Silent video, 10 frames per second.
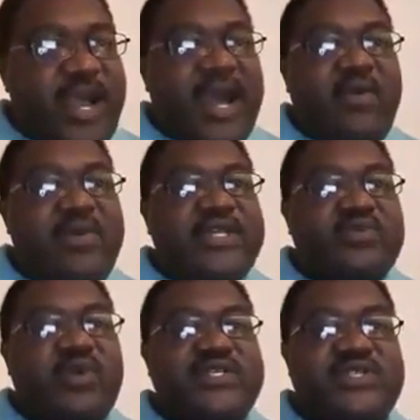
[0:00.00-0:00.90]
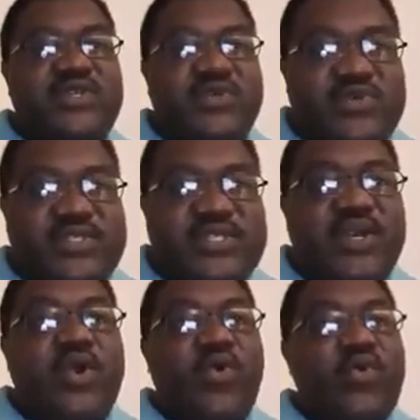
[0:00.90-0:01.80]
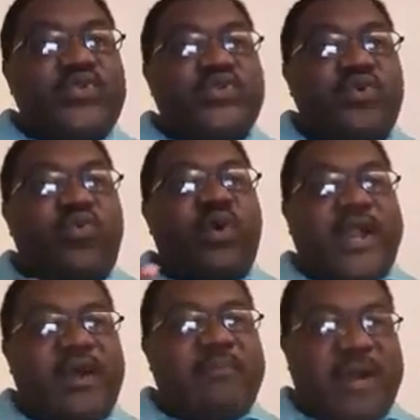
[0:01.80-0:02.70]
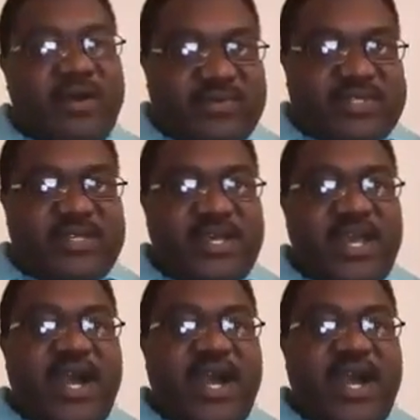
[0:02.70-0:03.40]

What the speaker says: how it was used, who took what amount,